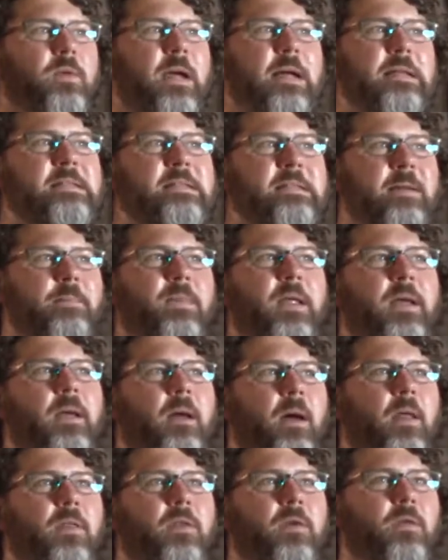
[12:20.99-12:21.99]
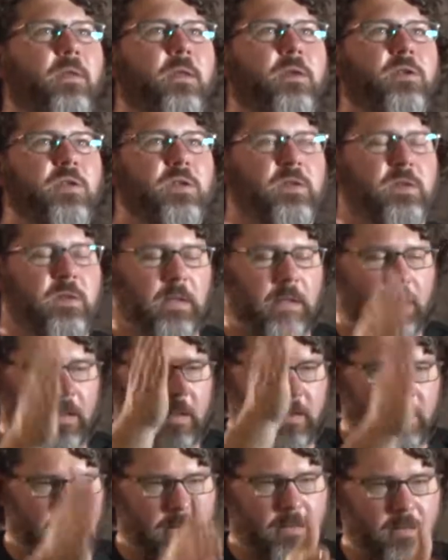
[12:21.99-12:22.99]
got something other than just like